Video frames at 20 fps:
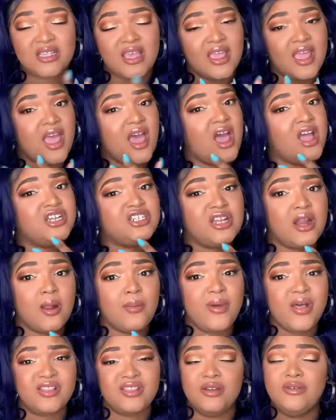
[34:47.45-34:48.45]
Like eyeshadow
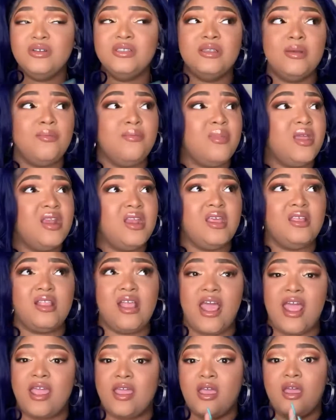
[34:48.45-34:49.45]
palette. There was a minute
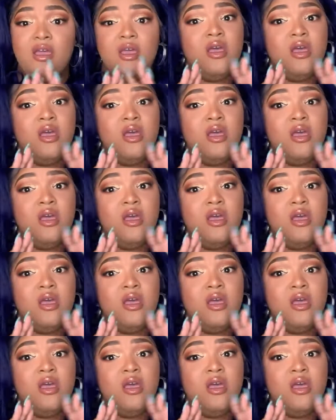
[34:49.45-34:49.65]
like